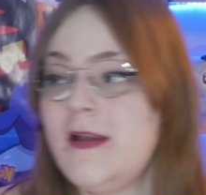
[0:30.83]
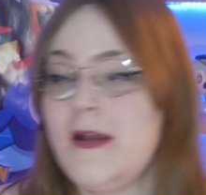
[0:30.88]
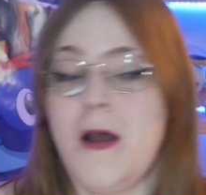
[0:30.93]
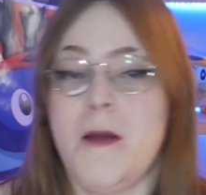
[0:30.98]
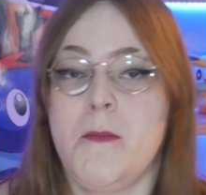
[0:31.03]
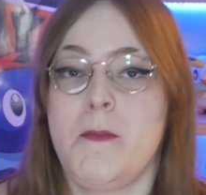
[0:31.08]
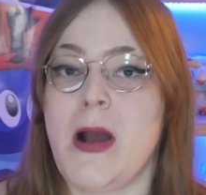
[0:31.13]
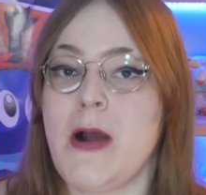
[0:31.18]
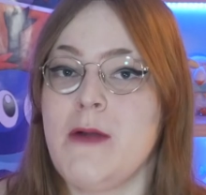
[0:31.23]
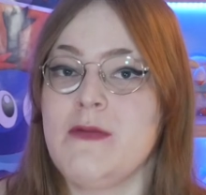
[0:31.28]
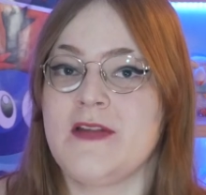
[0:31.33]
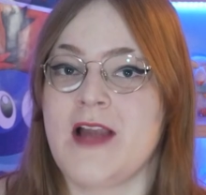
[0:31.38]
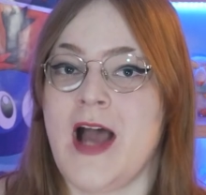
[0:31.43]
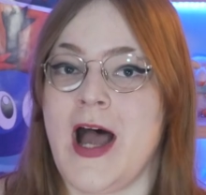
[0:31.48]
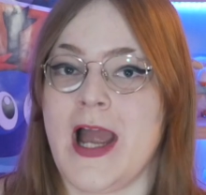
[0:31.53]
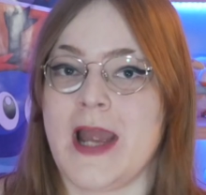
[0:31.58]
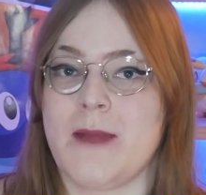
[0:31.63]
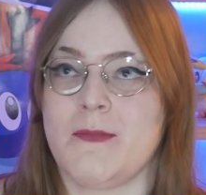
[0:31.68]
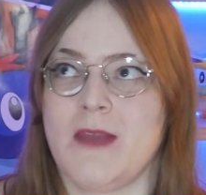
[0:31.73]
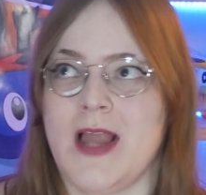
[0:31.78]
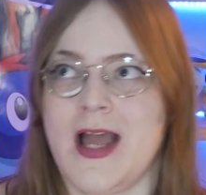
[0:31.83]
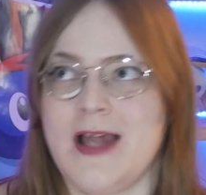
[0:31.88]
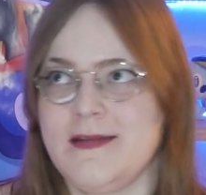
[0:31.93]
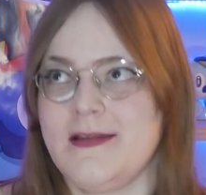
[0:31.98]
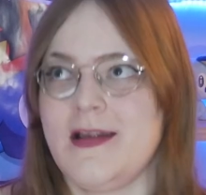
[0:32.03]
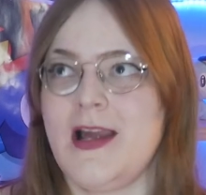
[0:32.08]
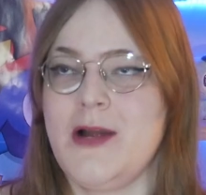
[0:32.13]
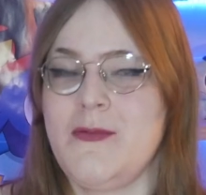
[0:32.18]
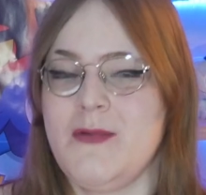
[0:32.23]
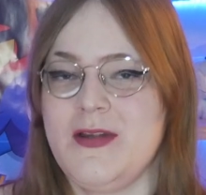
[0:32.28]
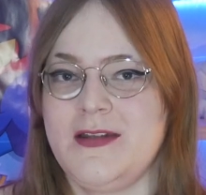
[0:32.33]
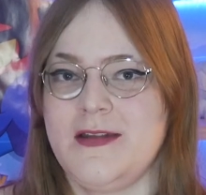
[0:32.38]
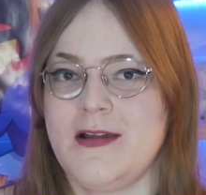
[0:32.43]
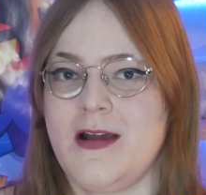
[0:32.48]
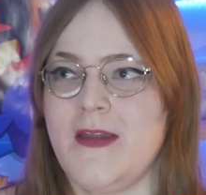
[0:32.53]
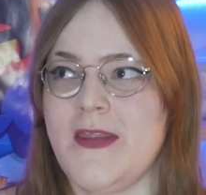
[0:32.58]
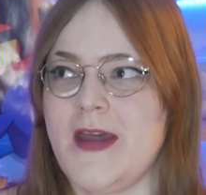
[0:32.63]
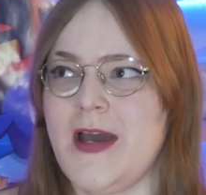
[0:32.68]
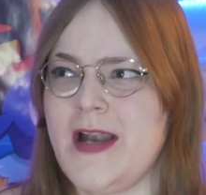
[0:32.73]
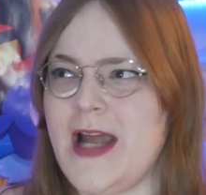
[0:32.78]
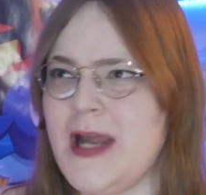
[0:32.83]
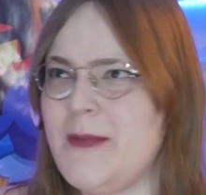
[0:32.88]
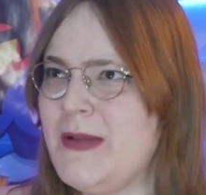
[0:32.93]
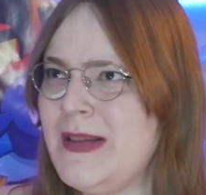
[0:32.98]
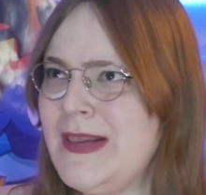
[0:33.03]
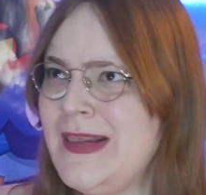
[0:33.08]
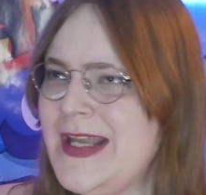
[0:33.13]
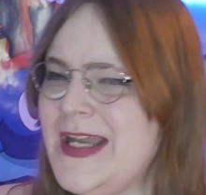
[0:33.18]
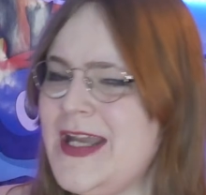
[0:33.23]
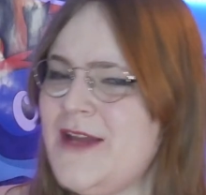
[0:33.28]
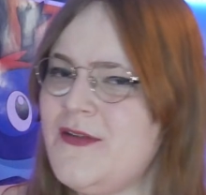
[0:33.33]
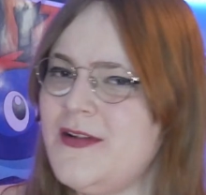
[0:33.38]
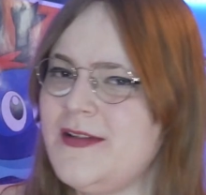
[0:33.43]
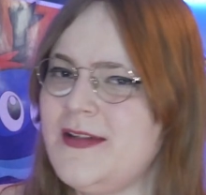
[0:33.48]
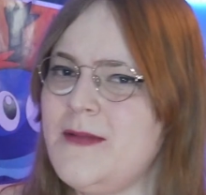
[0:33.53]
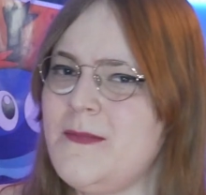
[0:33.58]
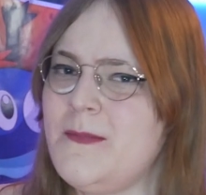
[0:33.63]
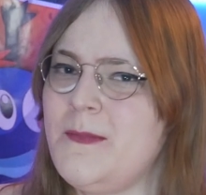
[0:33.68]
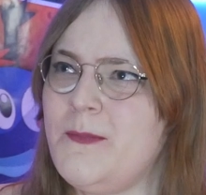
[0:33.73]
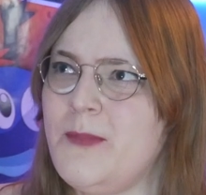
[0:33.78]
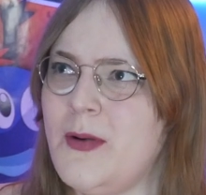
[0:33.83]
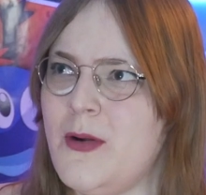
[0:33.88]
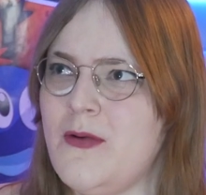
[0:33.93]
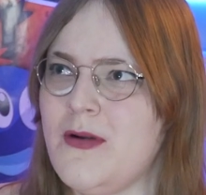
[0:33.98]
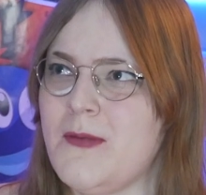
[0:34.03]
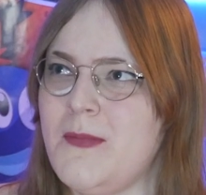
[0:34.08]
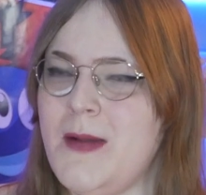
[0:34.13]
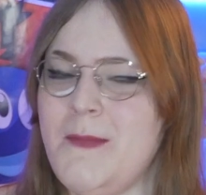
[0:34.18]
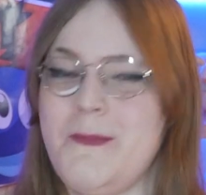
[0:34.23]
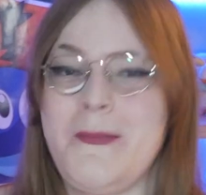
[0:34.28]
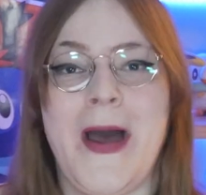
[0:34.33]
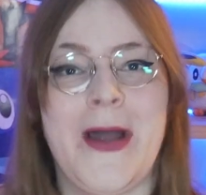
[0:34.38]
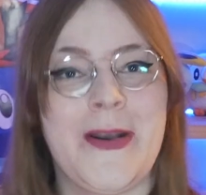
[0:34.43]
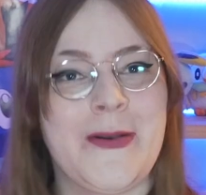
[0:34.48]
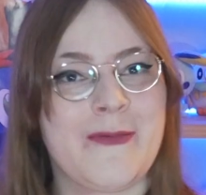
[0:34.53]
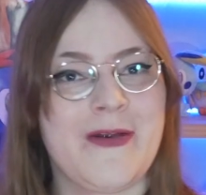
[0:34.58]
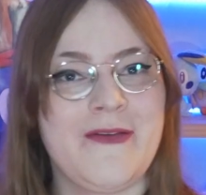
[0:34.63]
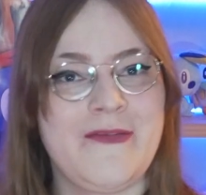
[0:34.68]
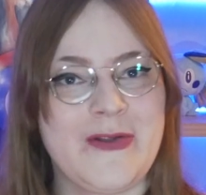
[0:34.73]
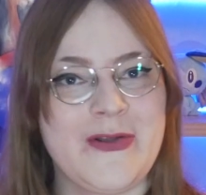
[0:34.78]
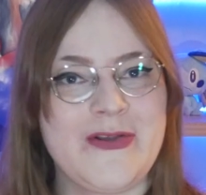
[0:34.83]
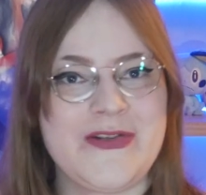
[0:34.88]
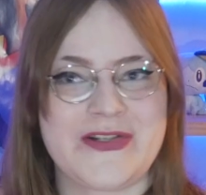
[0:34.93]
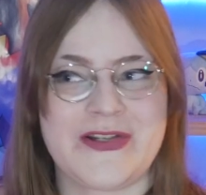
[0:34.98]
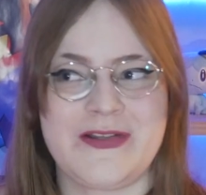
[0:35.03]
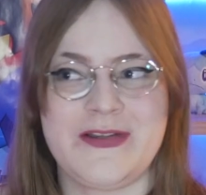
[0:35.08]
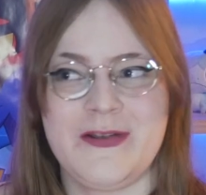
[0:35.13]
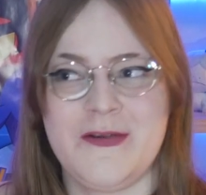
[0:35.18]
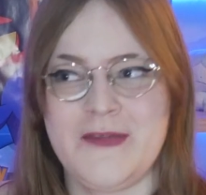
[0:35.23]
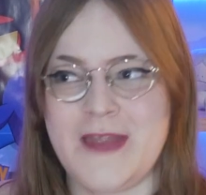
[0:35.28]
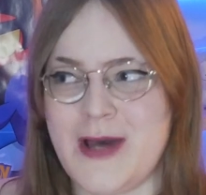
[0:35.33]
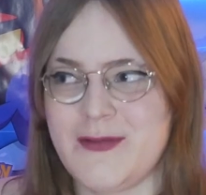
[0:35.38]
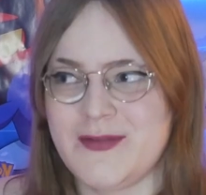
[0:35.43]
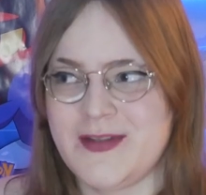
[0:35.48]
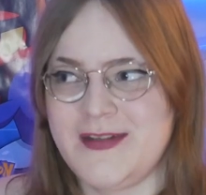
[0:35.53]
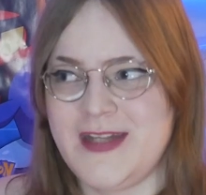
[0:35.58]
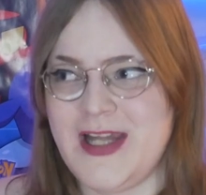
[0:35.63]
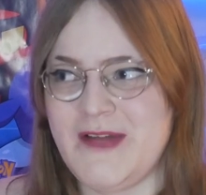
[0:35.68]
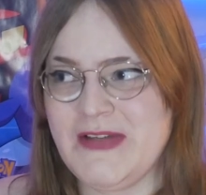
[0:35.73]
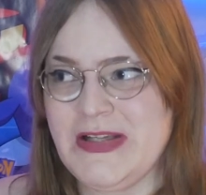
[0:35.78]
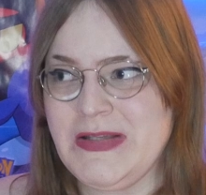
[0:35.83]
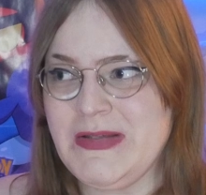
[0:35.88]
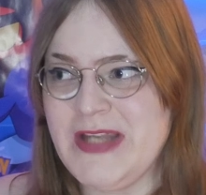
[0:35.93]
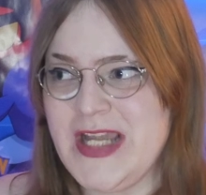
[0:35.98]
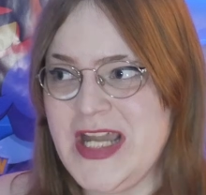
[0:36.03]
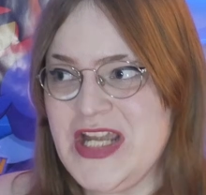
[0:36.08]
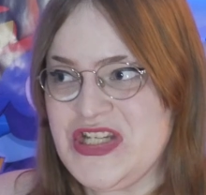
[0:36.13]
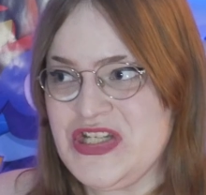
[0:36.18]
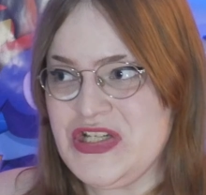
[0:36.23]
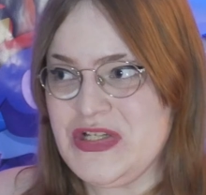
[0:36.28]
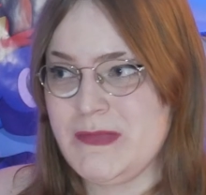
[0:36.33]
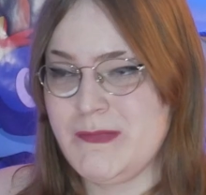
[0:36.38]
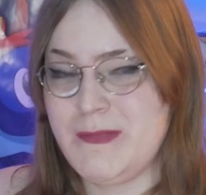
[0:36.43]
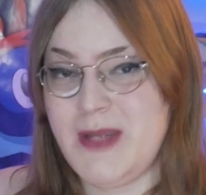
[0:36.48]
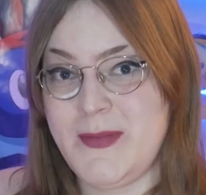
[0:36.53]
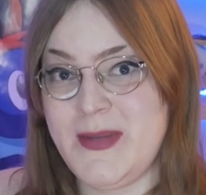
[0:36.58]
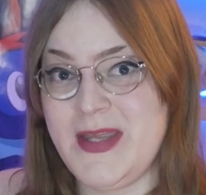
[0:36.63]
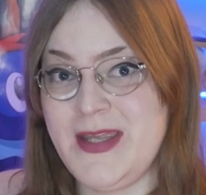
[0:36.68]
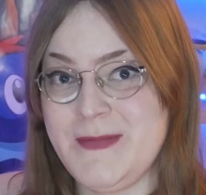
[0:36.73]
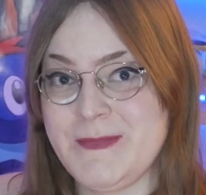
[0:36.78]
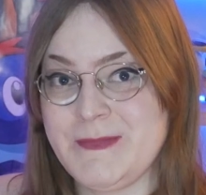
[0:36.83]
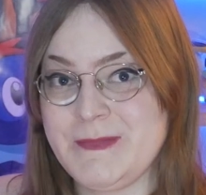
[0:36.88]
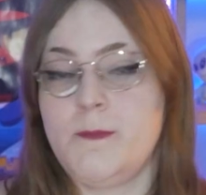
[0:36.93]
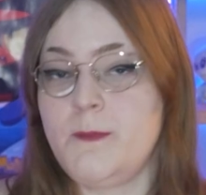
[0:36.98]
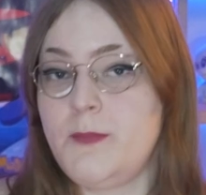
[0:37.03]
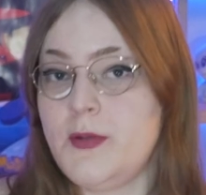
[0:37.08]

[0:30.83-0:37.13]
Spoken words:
About time. Last time we saw that, I believe, was in Pokemon Battle Revolution, 2007-ish, maybe?